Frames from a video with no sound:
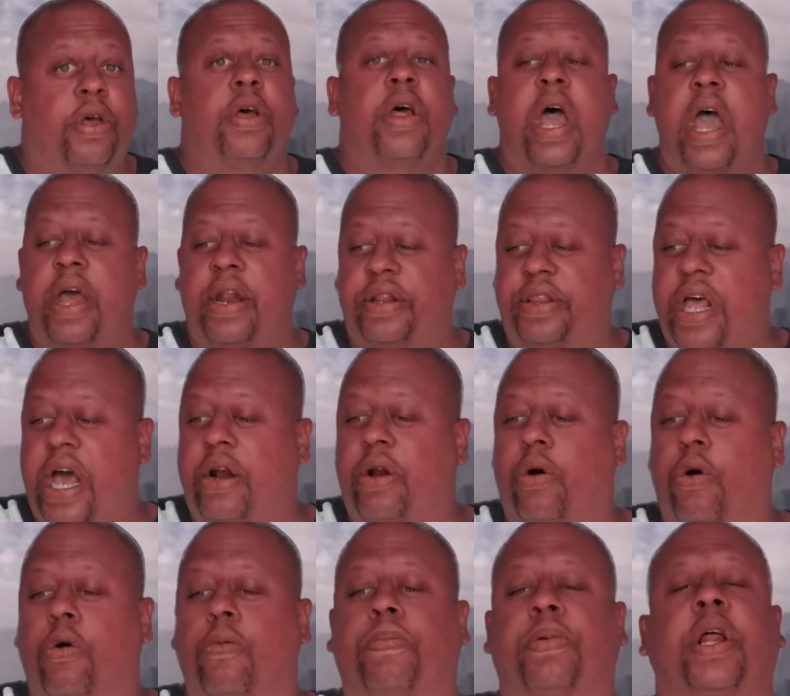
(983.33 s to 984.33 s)
And that
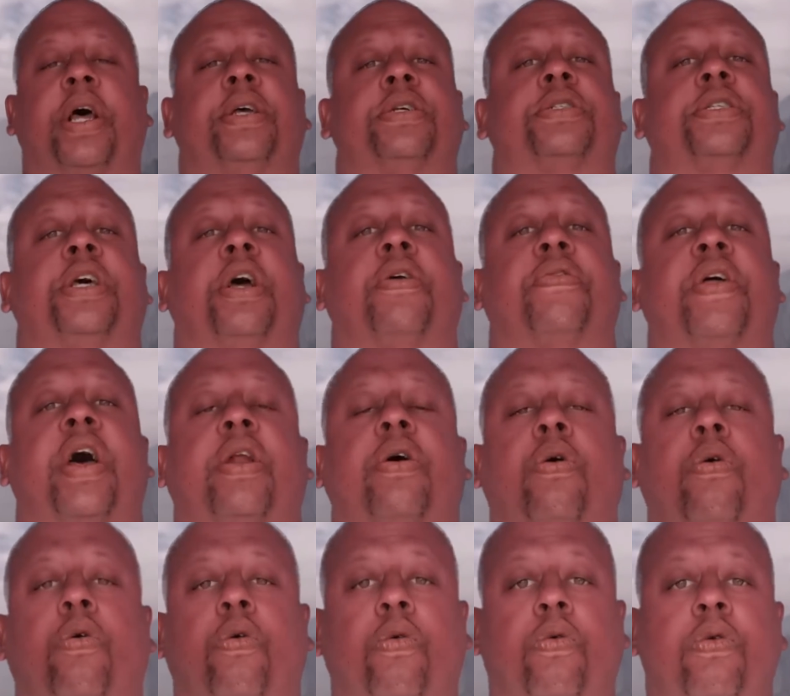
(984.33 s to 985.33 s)
whole place there, that
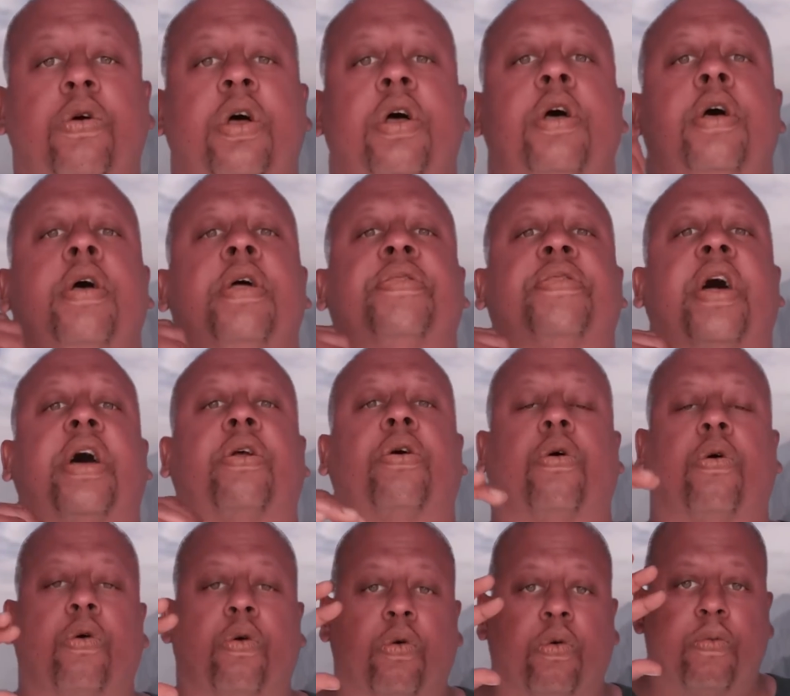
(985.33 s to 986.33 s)
whole that
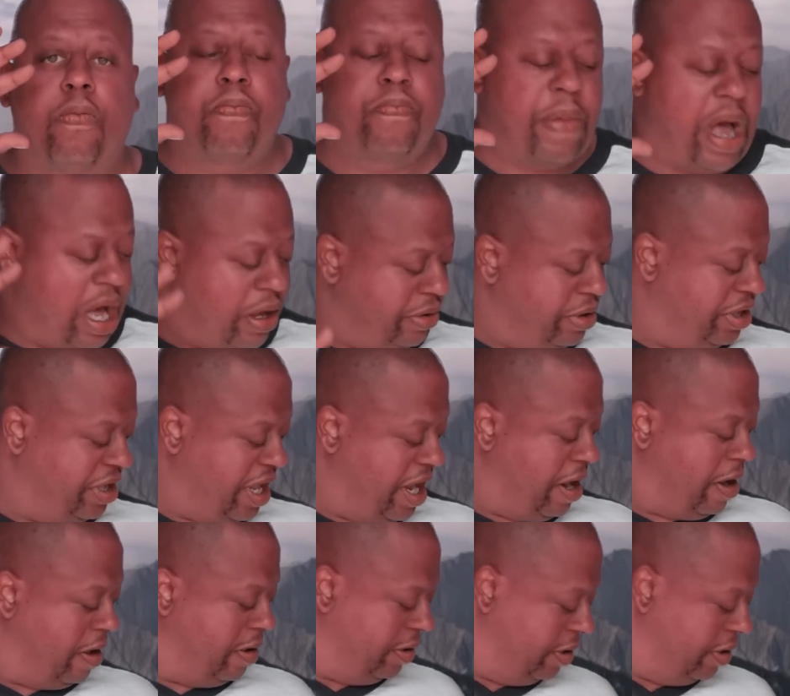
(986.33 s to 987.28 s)
whole mountain there,